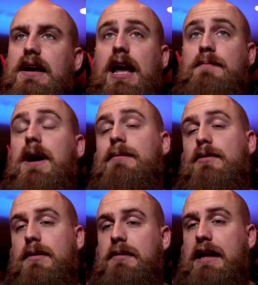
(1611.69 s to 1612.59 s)
it probably
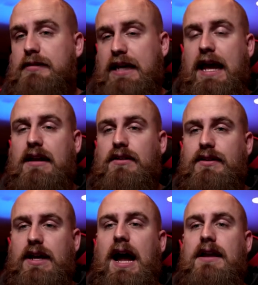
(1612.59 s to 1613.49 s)
wouldn't be able to handle
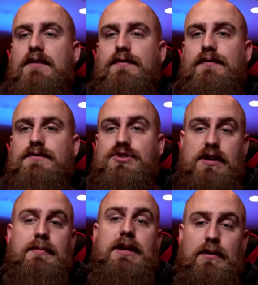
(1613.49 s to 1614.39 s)
the kind of
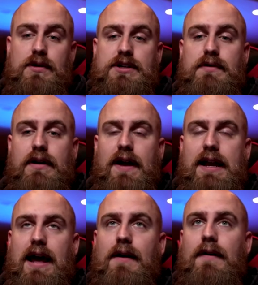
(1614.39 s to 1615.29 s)
streaming that we're doing
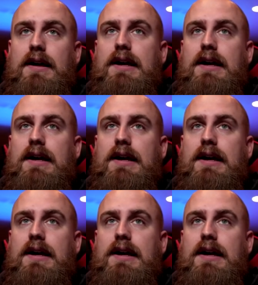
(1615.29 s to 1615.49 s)
right now.